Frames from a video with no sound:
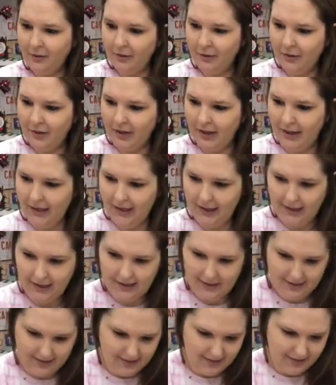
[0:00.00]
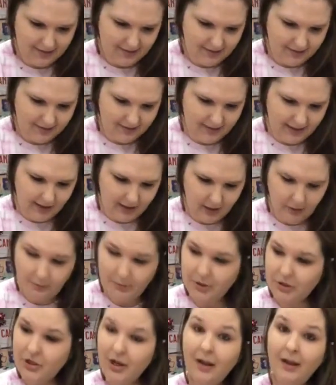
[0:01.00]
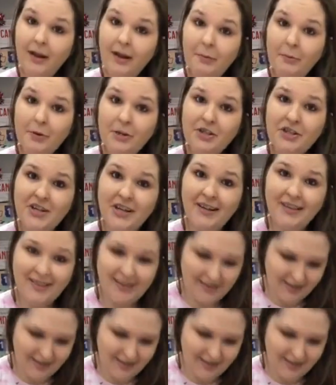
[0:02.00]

Lori. Thank you, Michelle. I appreciate the